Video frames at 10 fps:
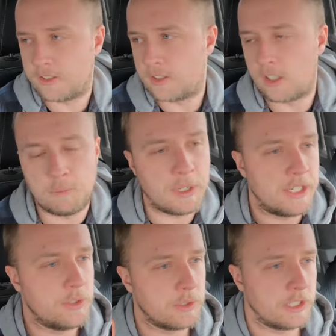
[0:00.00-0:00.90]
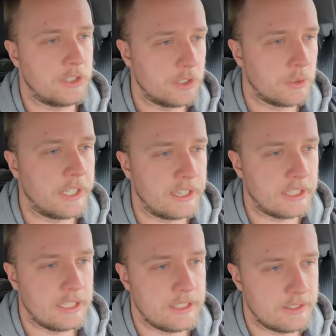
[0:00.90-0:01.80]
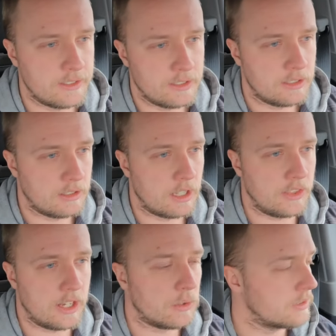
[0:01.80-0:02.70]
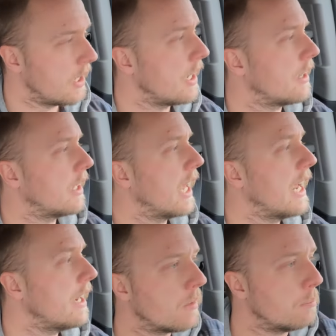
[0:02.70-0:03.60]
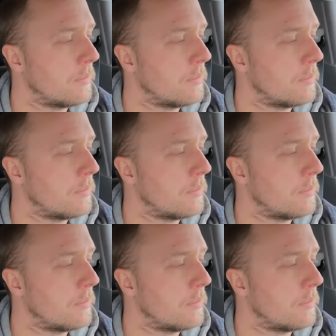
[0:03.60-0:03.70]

I'll start by doing the two inlets on the outside of the gate,